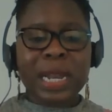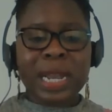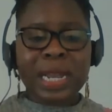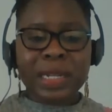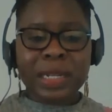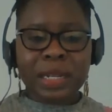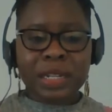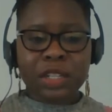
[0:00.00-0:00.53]
a
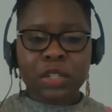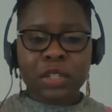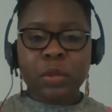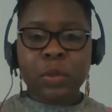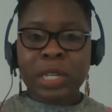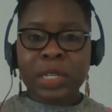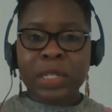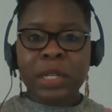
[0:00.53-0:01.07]
lightness
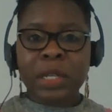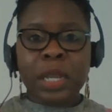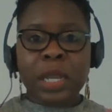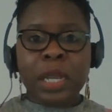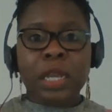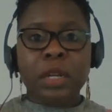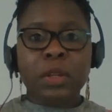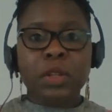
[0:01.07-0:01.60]
to it.
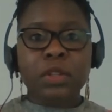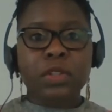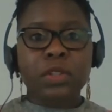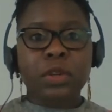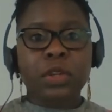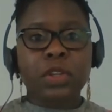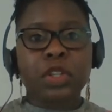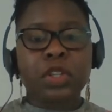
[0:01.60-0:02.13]
And
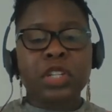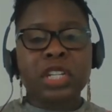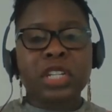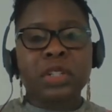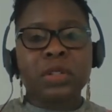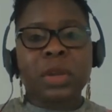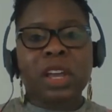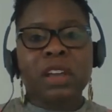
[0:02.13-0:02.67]
also, you
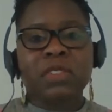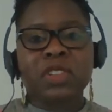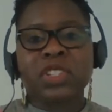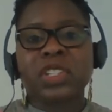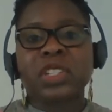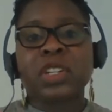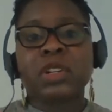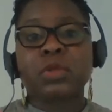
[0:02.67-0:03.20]
need to have a
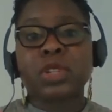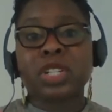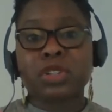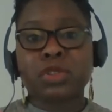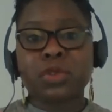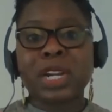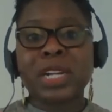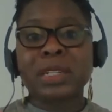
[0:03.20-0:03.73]
certain
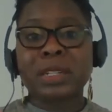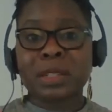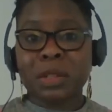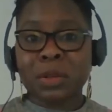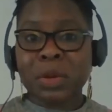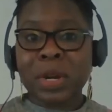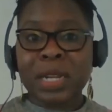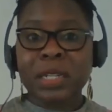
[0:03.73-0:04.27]
restraint in
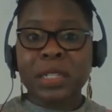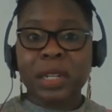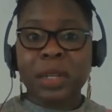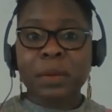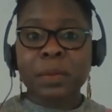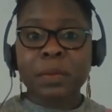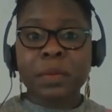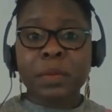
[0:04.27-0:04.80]
the
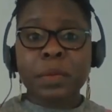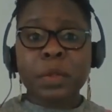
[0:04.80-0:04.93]
writing.